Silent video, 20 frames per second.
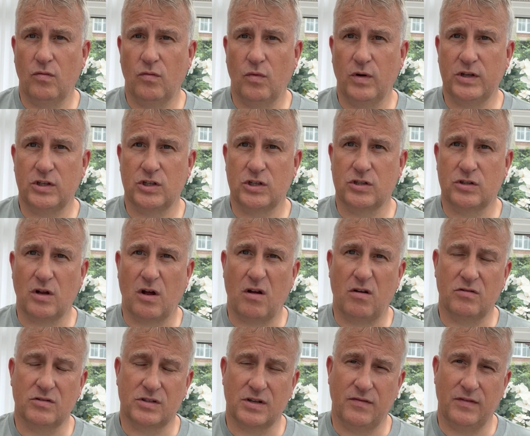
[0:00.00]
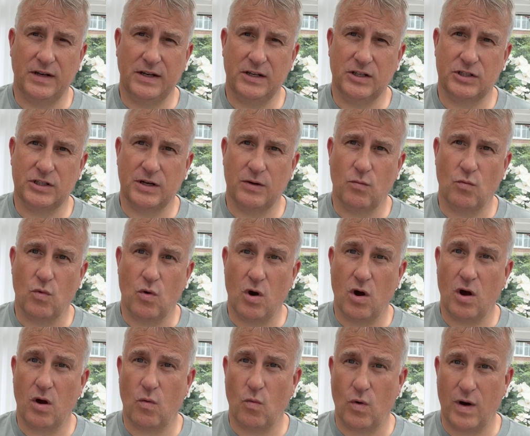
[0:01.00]
which styles of leadership
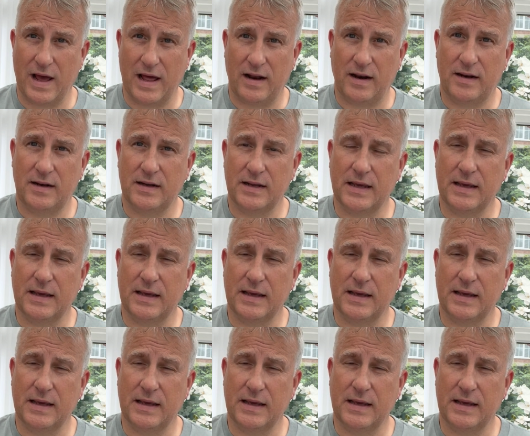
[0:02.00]
work well